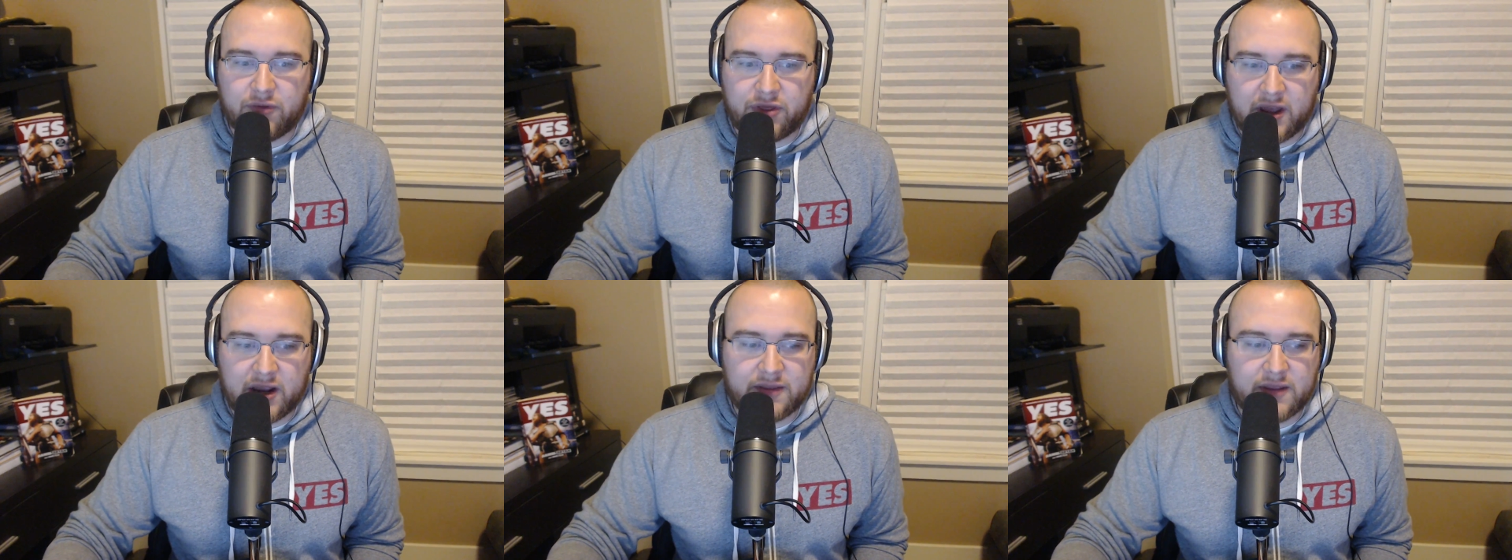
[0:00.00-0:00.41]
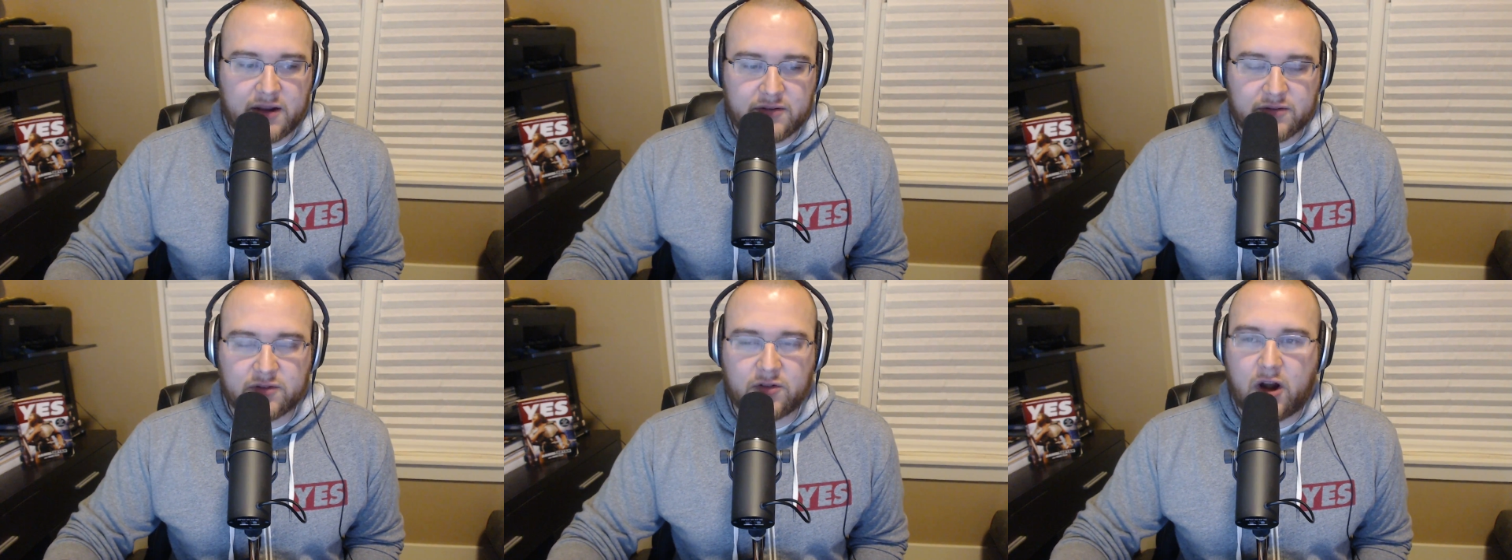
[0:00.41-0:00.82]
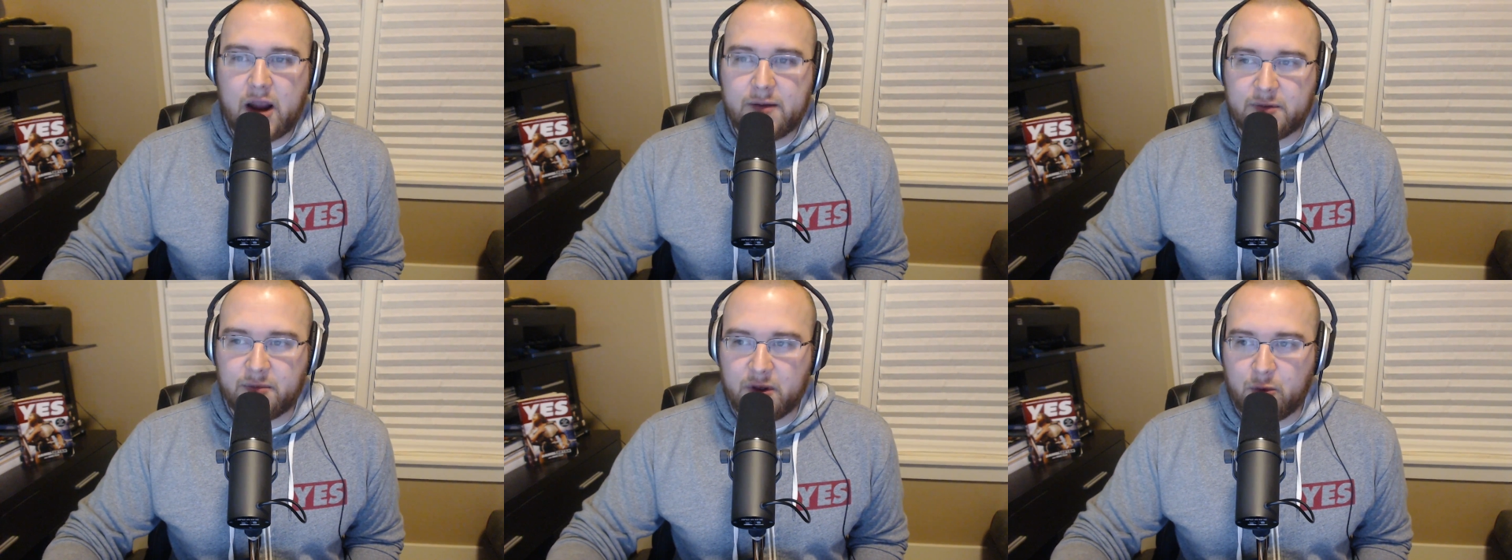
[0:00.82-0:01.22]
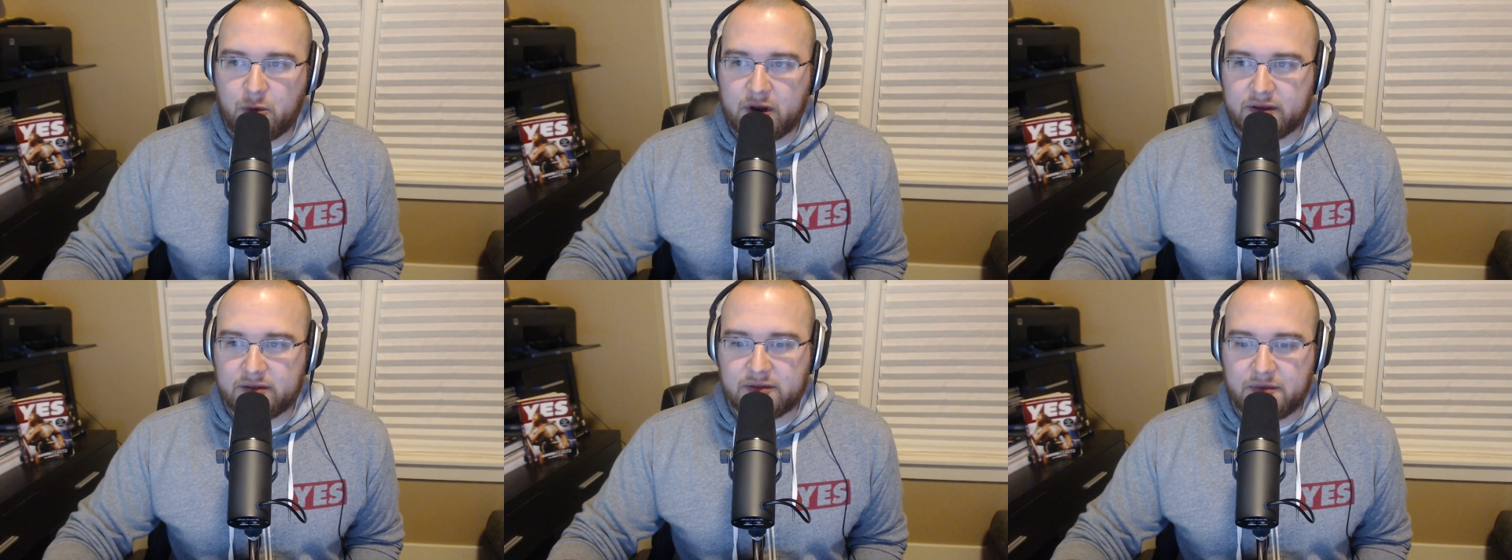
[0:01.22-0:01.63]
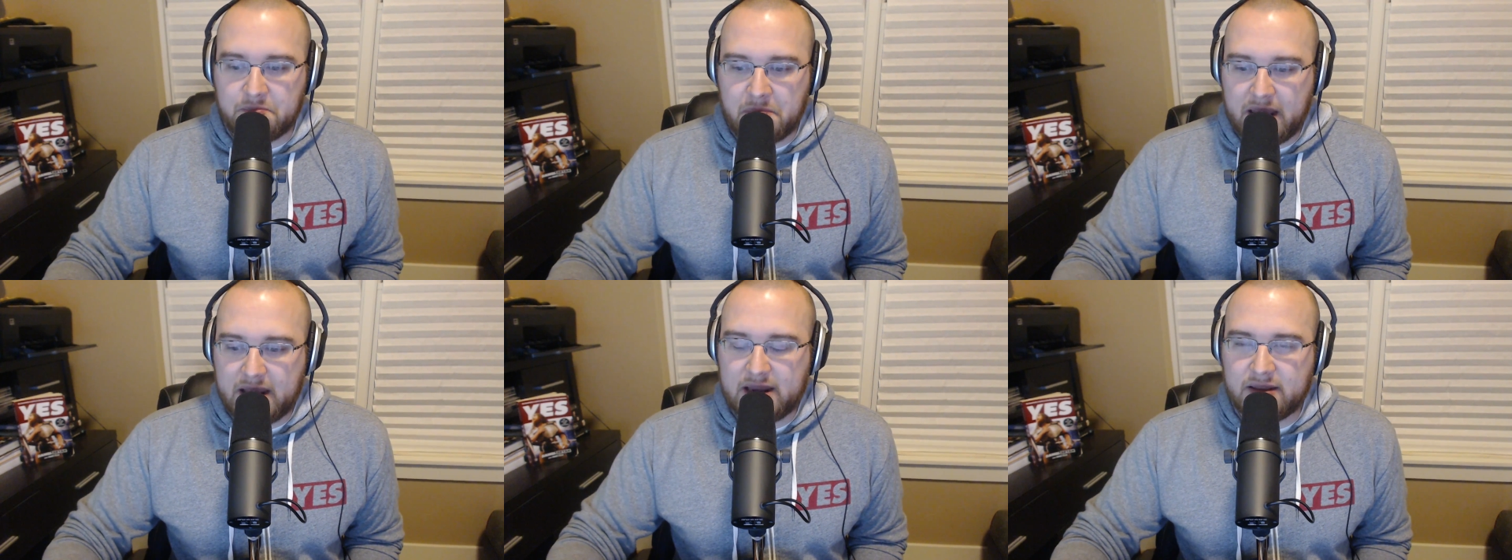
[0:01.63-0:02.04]
thing they described to me was
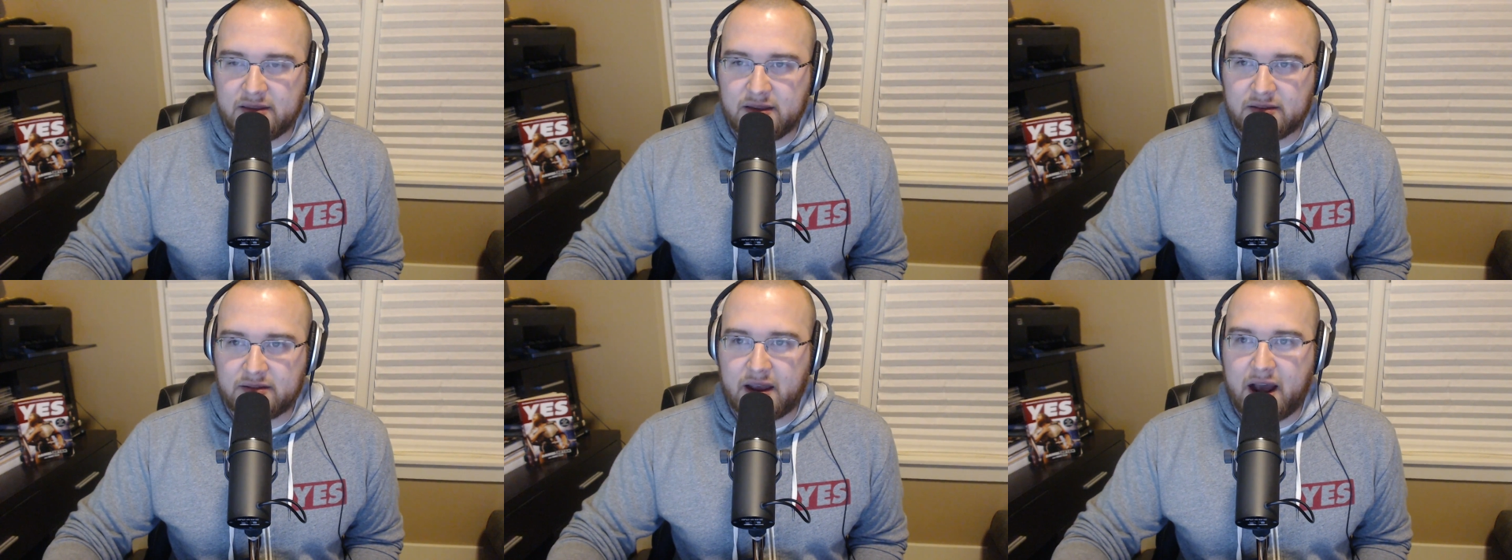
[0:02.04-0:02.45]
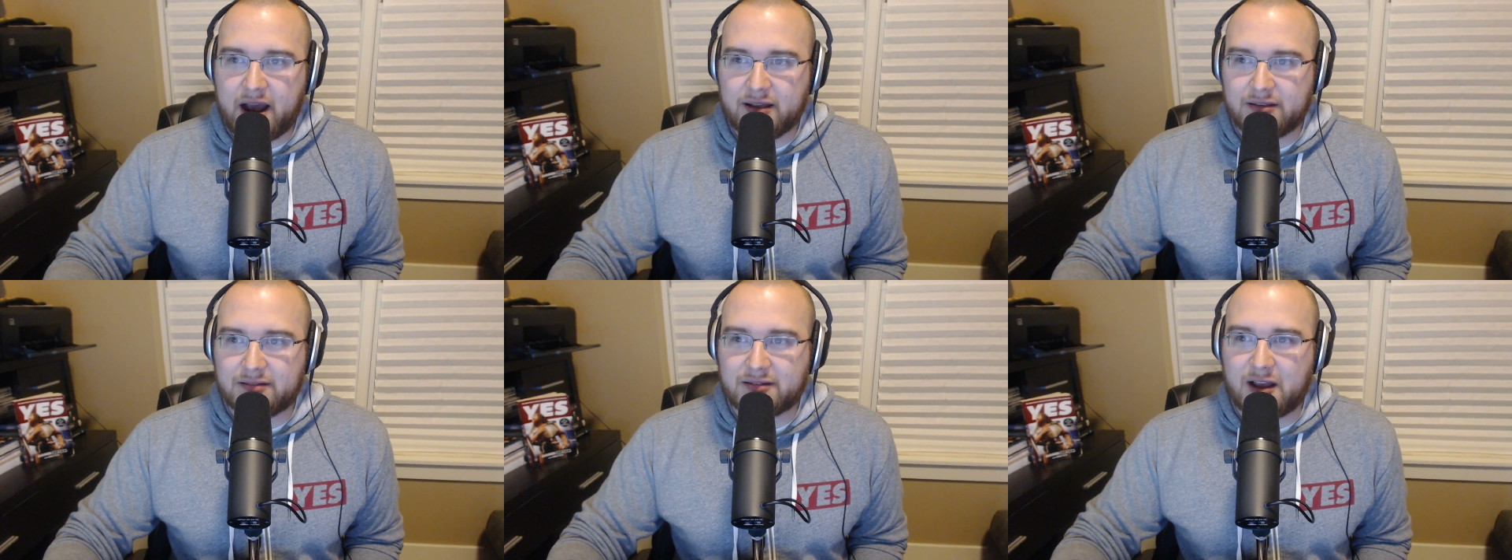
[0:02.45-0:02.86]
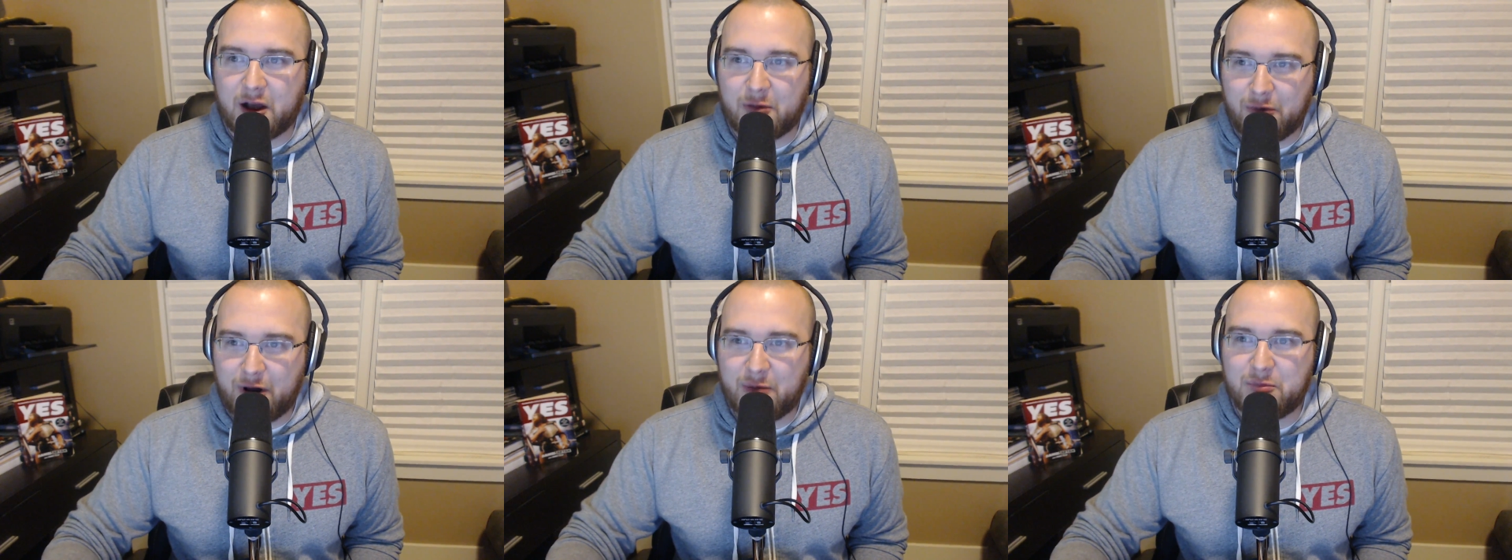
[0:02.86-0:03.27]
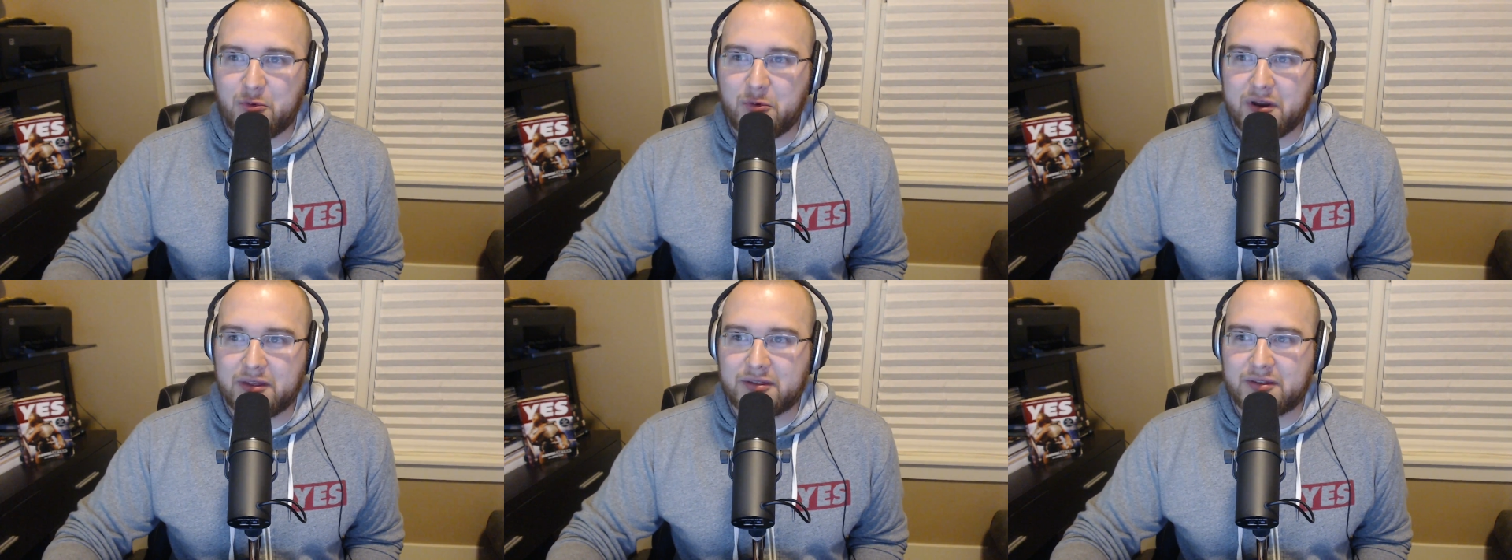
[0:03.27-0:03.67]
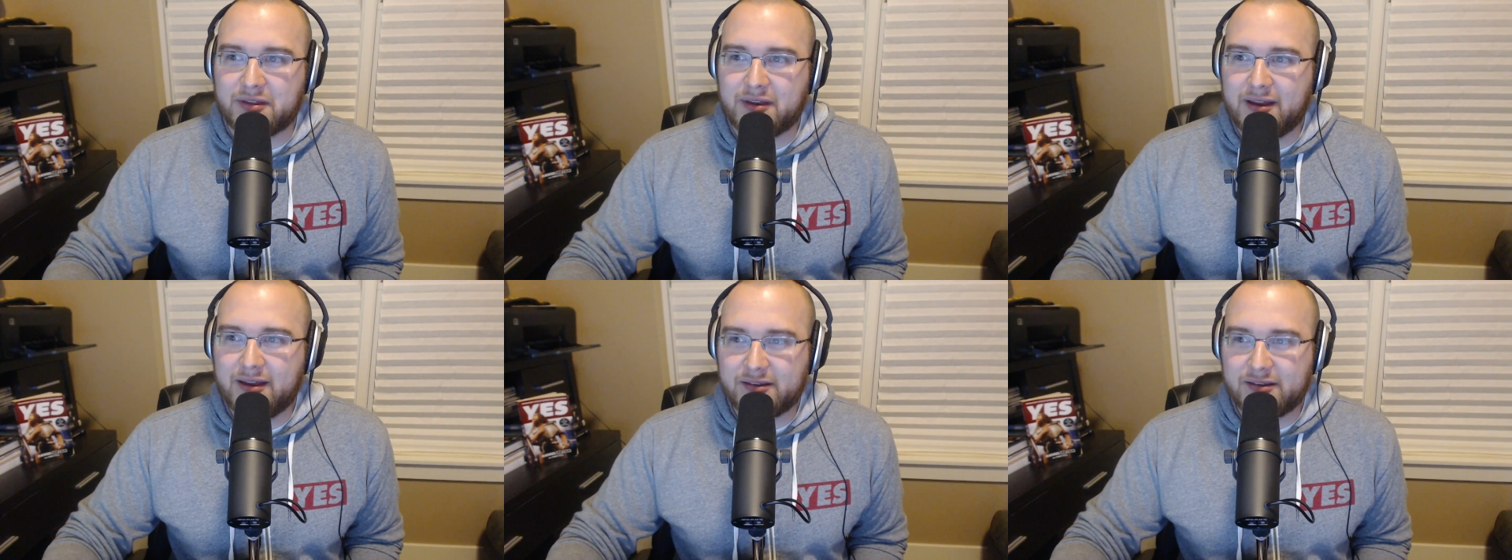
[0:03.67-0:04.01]
making these guys come up with